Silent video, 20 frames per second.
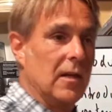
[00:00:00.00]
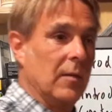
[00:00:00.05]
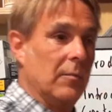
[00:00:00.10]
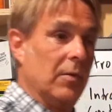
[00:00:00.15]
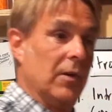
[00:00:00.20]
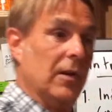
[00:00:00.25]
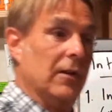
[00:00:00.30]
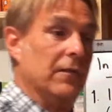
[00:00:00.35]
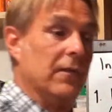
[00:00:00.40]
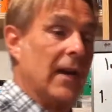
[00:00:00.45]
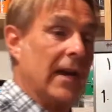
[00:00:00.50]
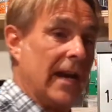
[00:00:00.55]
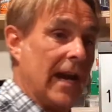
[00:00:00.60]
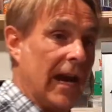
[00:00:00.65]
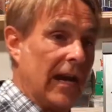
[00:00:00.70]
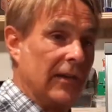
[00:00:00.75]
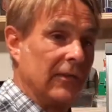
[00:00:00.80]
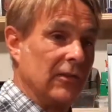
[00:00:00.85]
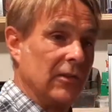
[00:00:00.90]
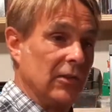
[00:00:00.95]
But if I
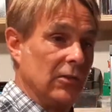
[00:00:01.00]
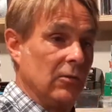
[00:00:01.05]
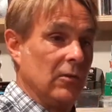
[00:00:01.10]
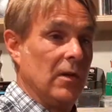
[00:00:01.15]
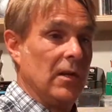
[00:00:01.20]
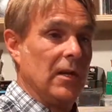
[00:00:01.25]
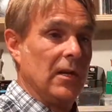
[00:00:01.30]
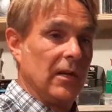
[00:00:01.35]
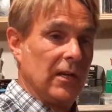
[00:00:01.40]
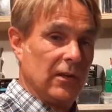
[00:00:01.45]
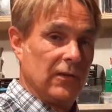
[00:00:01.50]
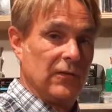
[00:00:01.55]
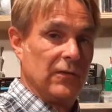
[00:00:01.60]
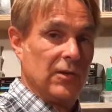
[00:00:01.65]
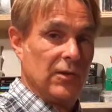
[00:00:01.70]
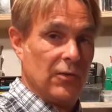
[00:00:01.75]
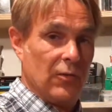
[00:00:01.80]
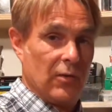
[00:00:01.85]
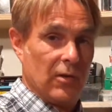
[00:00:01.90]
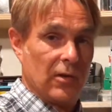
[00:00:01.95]
ask you, is the
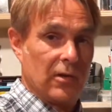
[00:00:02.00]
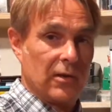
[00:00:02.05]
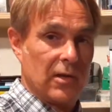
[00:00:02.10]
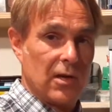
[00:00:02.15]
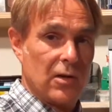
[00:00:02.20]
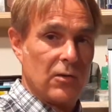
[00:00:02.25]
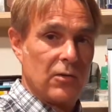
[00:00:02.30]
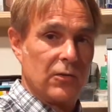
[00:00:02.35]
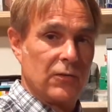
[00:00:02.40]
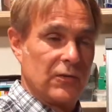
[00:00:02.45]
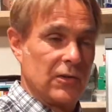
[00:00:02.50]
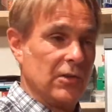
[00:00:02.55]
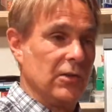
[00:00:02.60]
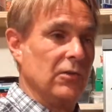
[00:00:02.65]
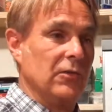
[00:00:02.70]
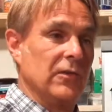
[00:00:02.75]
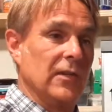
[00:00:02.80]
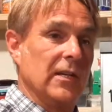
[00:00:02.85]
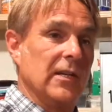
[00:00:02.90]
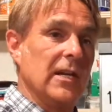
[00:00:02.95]
door closed? And you
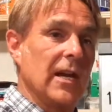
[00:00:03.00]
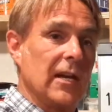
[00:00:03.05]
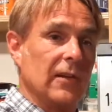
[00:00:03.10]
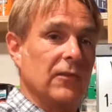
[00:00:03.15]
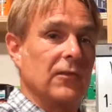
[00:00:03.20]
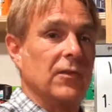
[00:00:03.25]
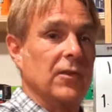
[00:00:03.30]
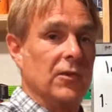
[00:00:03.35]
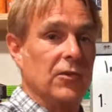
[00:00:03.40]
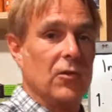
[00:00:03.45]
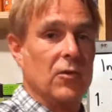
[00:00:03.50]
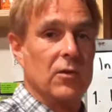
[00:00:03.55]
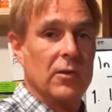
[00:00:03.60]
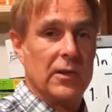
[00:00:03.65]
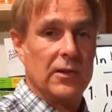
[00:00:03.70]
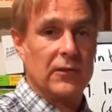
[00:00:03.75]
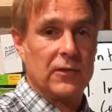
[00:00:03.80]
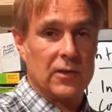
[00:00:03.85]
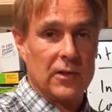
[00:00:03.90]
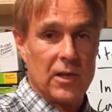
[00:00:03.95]
say, yes, the door
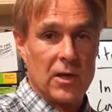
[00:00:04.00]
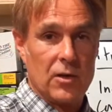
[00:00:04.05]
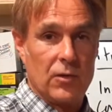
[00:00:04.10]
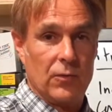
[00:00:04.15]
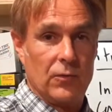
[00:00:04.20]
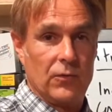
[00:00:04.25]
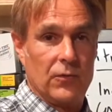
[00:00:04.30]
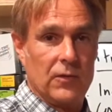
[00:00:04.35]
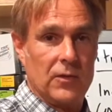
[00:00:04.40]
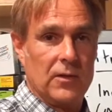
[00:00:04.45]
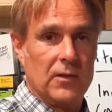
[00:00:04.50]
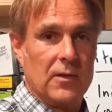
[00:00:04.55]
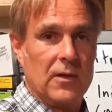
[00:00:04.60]
is closed.